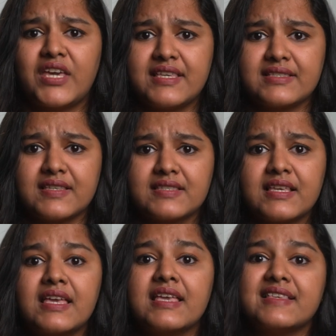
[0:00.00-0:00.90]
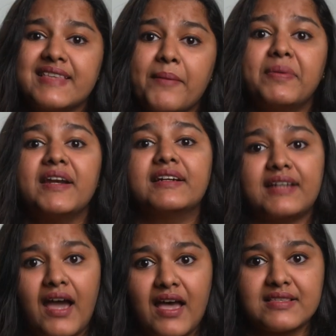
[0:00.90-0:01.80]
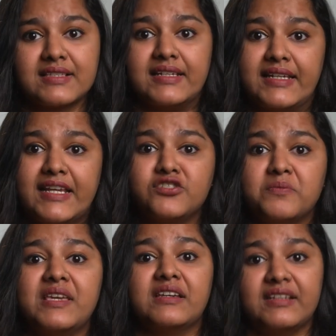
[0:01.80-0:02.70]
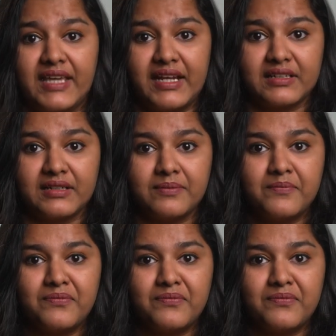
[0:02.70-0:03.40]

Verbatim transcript: cases, separate tasks need to be created